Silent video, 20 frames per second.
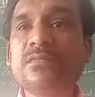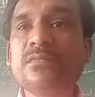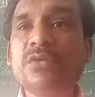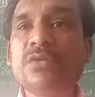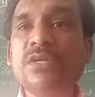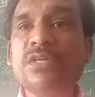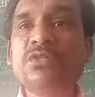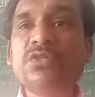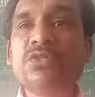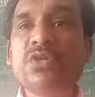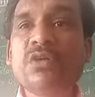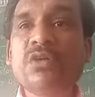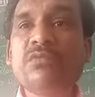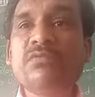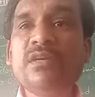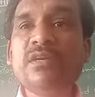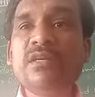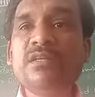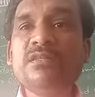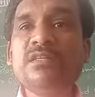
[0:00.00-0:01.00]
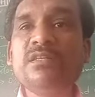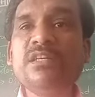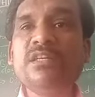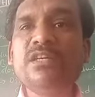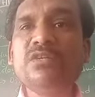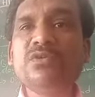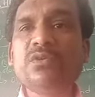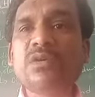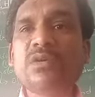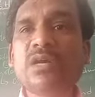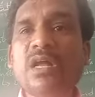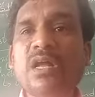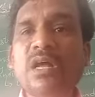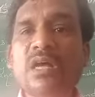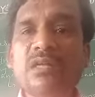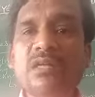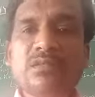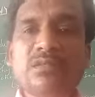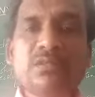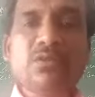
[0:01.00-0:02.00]
Instead of listening to
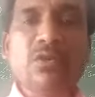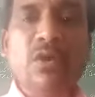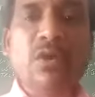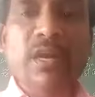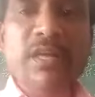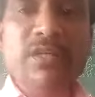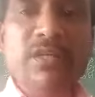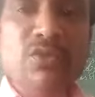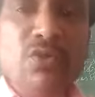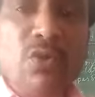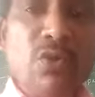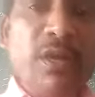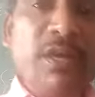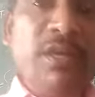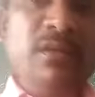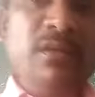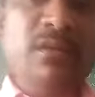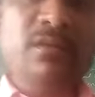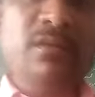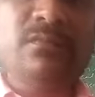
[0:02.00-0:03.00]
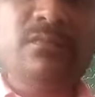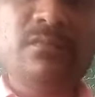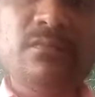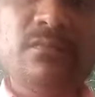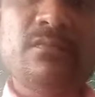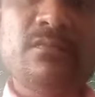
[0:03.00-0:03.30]
class, you are enjoying.